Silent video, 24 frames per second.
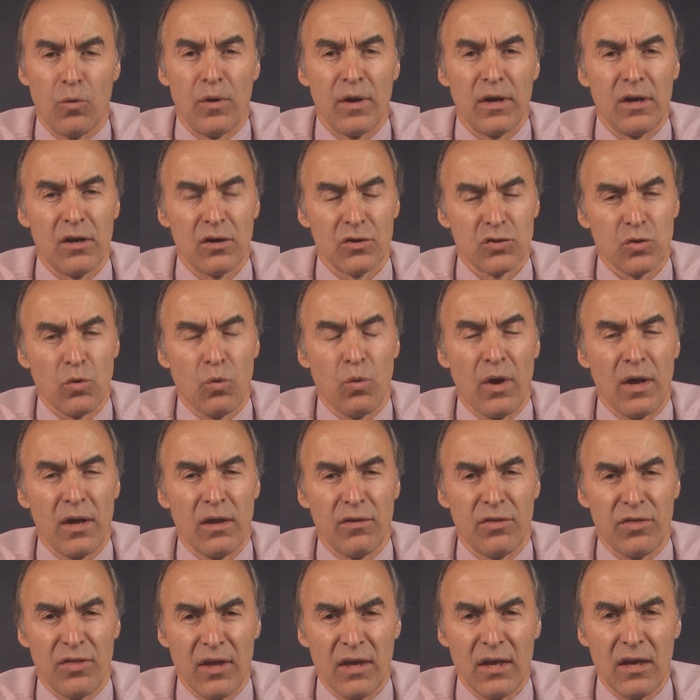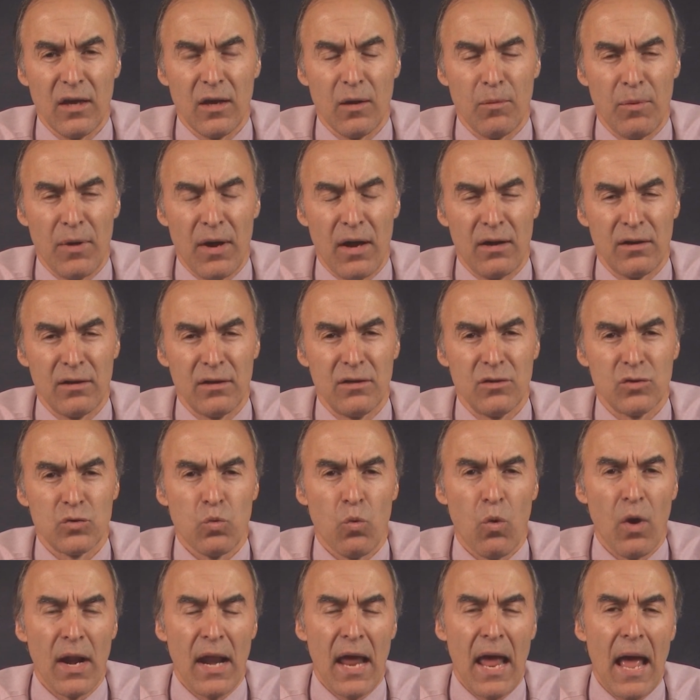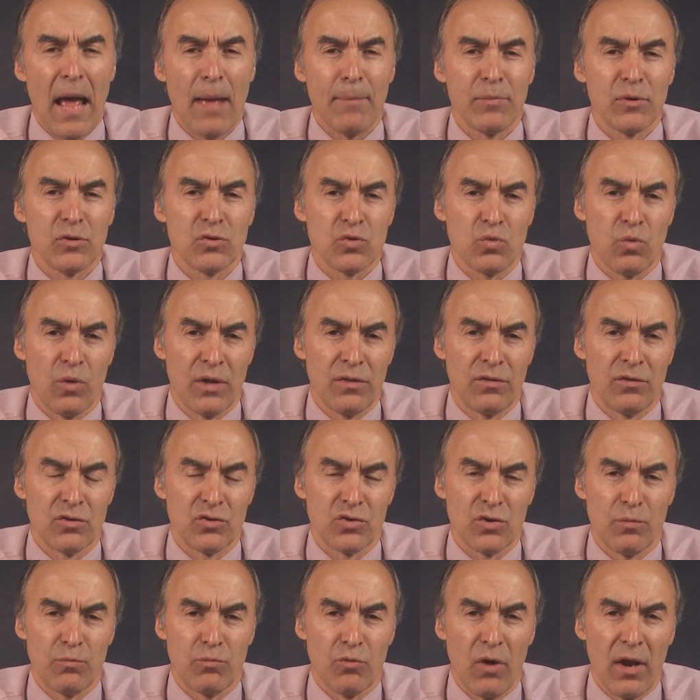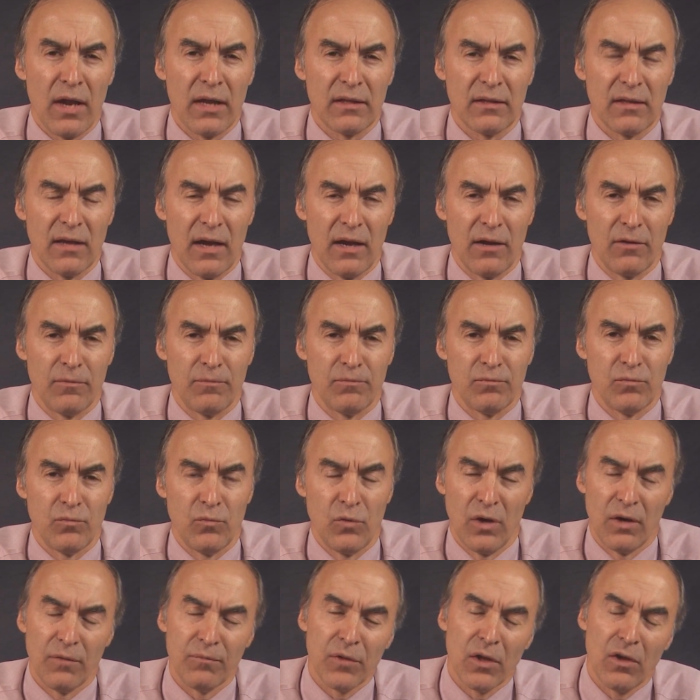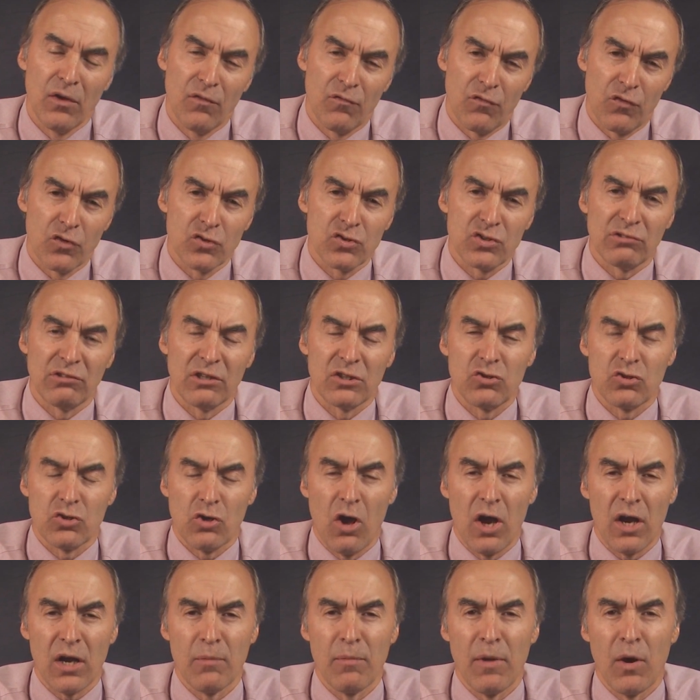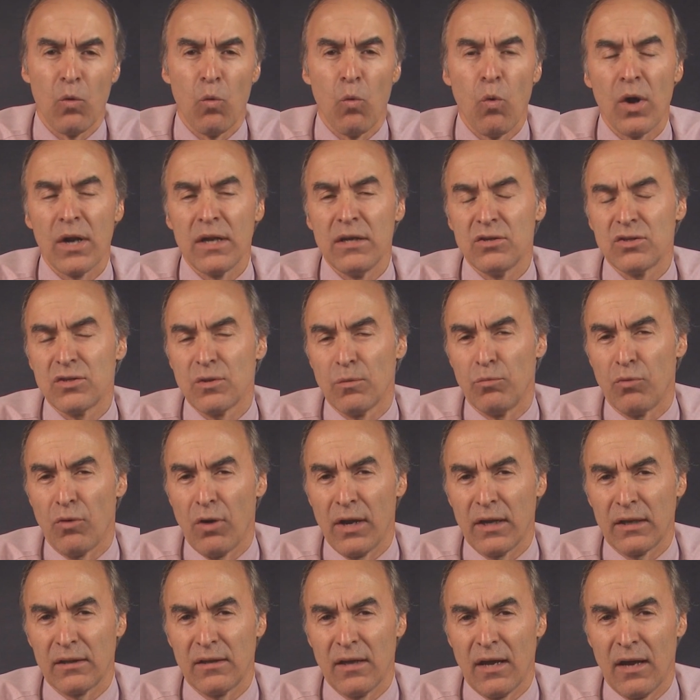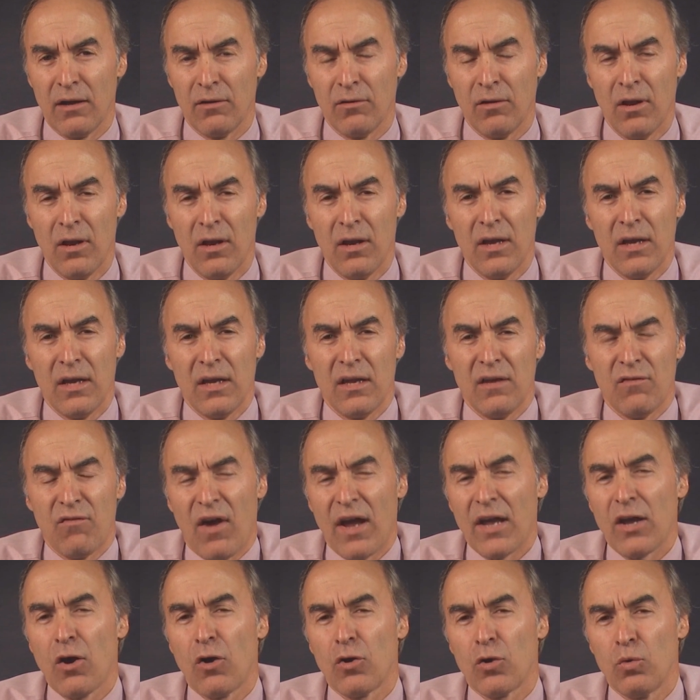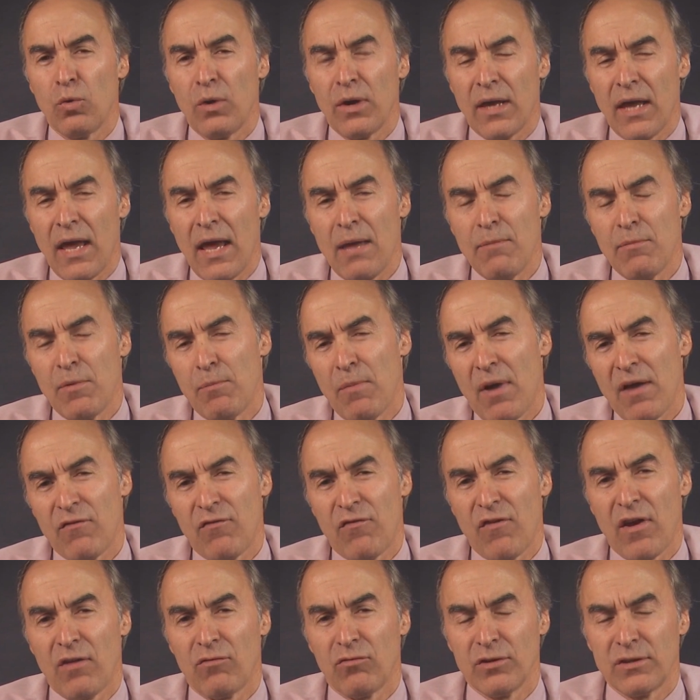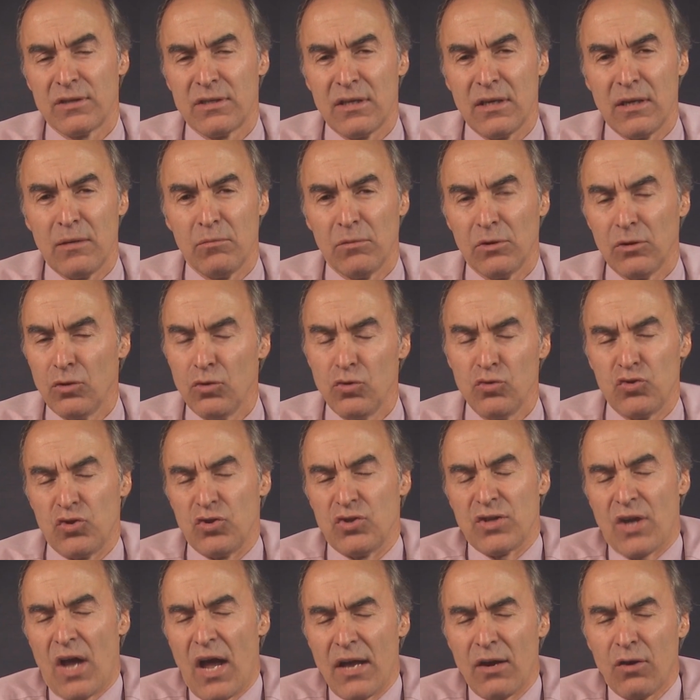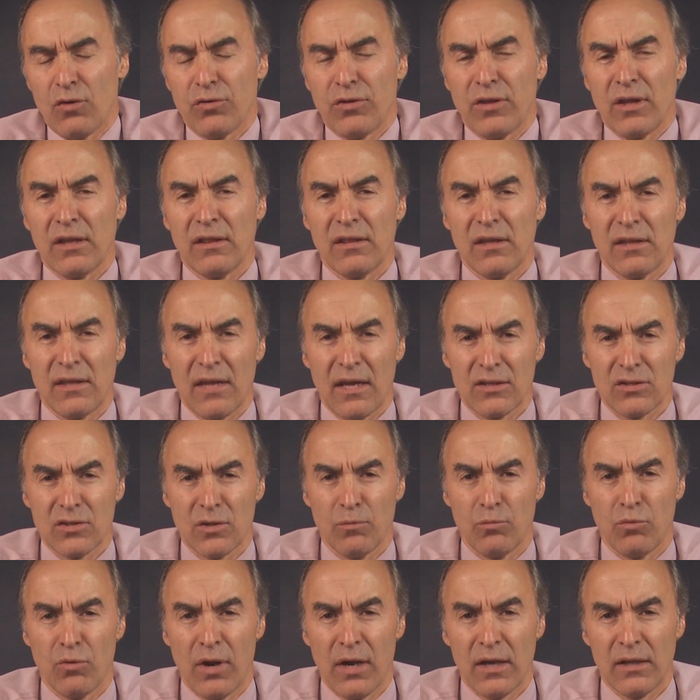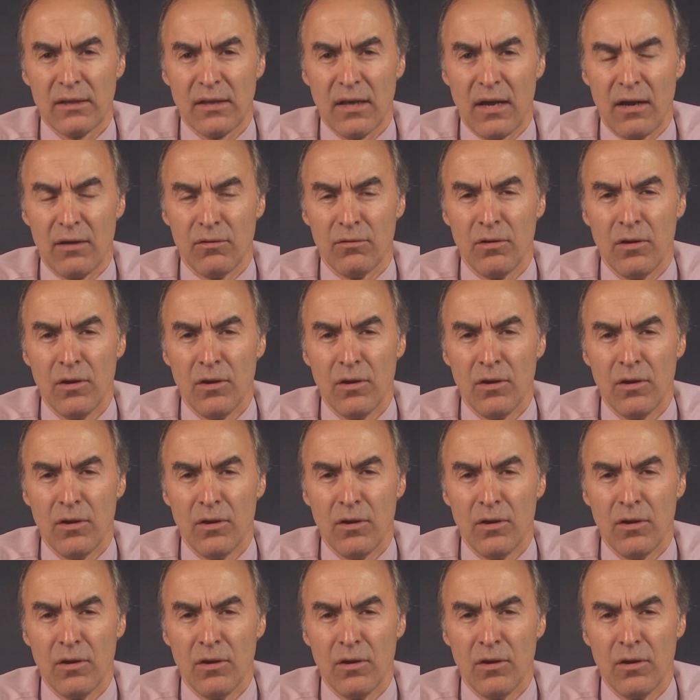here's a way of thinking about it, is what happens when there's a breakdown? Well, first let's talk about what is a breakdown. If I go to a game and my favorite team loses, I don't think that that's a breakdown.